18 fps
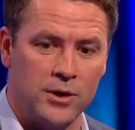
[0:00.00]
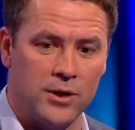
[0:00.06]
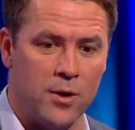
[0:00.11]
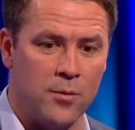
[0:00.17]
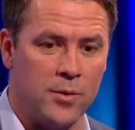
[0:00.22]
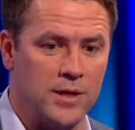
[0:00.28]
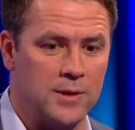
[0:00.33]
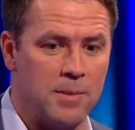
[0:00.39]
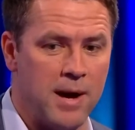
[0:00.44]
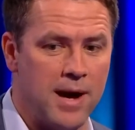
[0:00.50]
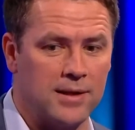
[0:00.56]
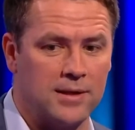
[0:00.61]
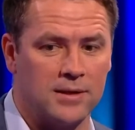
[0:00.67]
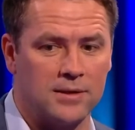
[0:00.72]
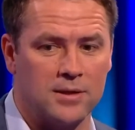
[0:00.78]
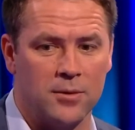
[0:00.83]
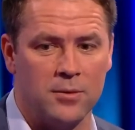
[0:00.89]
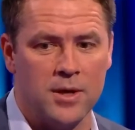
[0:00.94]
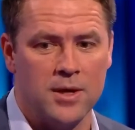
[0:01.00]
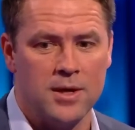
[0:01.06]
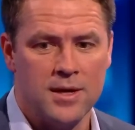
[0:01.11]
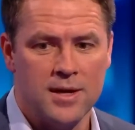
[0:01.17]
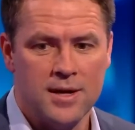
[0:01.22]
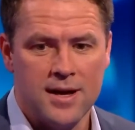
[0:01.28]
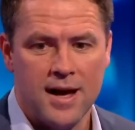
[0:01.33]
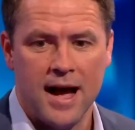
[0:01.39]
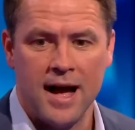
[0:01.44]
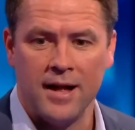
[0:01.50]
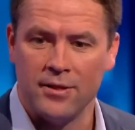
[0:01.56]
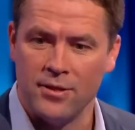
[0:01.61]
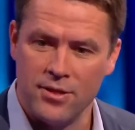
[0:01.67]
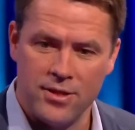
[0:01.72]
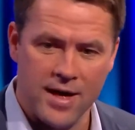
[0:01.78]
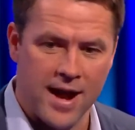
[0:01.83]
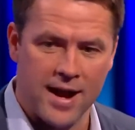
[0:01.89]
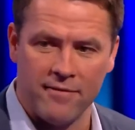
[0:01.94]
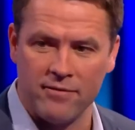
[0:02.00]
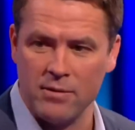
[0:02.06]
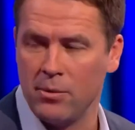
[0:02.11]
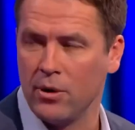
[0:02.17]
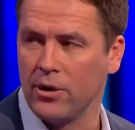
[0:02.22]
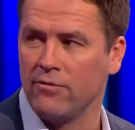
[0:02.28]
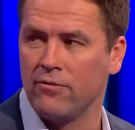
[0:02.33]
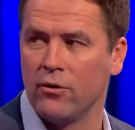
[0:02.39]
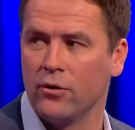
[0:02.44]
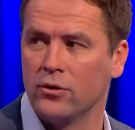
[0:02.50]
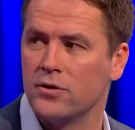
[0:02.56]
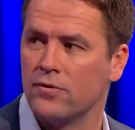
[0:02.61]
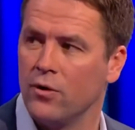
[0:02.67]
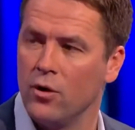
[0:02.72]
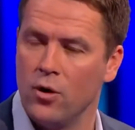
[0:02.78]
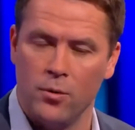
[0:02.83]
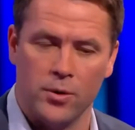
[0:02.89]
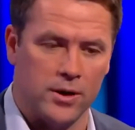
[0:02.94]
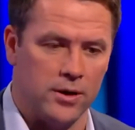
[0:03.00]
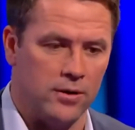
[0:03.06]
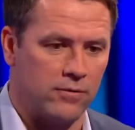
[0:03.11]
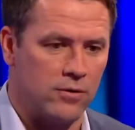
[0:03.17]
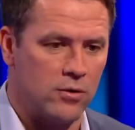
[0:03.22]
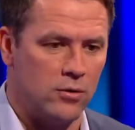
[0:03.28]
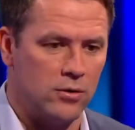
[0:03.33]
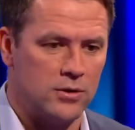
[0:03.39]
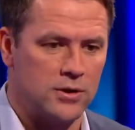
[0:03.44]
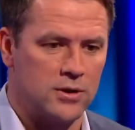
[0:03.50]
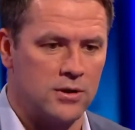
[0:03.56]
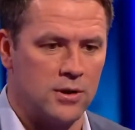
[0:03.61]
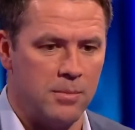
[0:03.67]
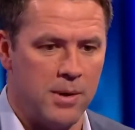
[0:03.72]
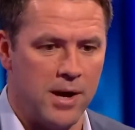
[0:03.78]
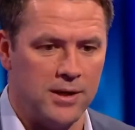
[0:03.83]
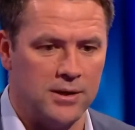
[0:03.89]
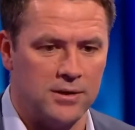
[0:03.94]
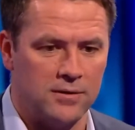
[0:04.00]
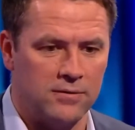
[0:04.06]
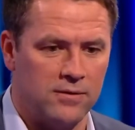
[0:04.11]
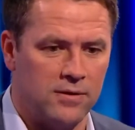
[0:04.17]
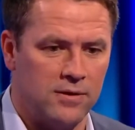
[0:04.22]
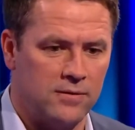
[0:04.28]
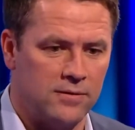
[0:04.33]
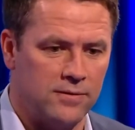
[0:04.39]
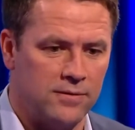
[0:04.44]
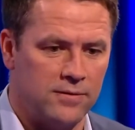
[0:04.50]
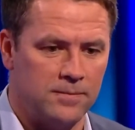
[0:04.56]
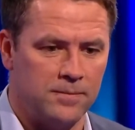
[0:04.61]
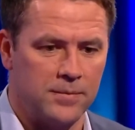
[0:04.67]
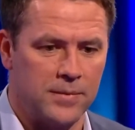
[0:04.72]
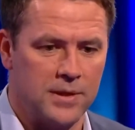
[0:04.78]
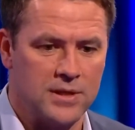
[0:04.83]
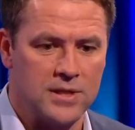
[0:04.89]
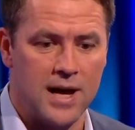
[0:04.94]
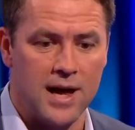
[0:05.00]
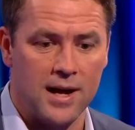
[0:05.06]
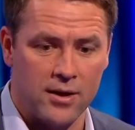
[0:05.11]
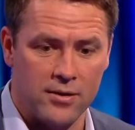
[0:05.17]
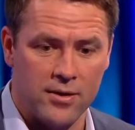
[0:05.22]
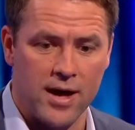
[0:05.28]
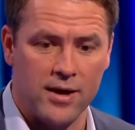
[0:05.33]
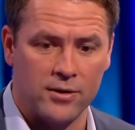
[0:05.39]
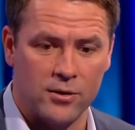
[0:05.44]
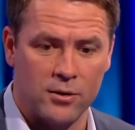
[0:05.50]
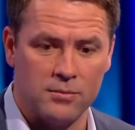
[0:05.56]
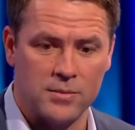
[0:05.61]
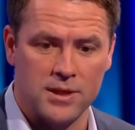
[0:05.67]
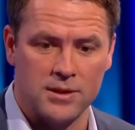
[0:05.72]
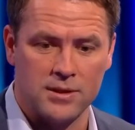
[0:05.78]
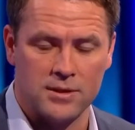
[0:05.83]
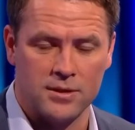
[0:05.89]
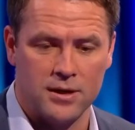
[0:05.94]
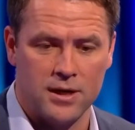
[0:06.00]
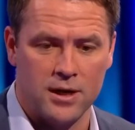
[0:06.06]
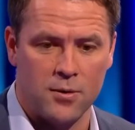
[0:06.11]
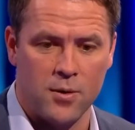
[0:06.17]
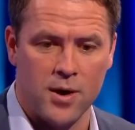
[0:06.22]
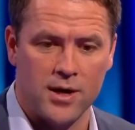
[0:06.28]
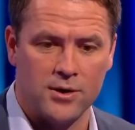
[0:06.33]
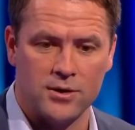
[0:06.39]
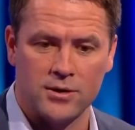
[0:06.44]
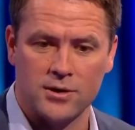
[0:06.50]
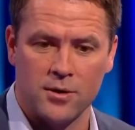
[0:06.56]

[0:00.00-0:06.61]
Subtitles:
you don't expect it. So, and then everybody floods forward, and of course the pace of Salah then comes into the equation.